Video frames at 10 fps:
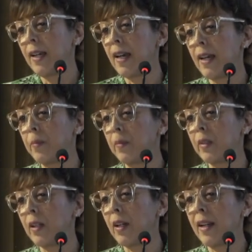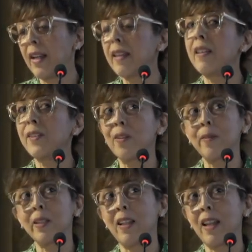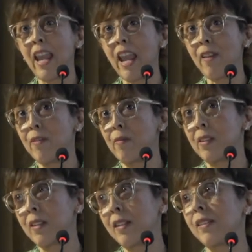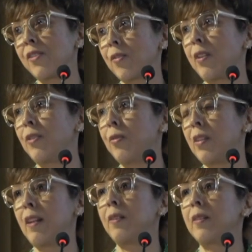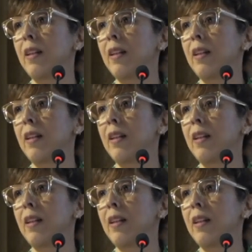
Um, and I discovered that everyone has a story to tell.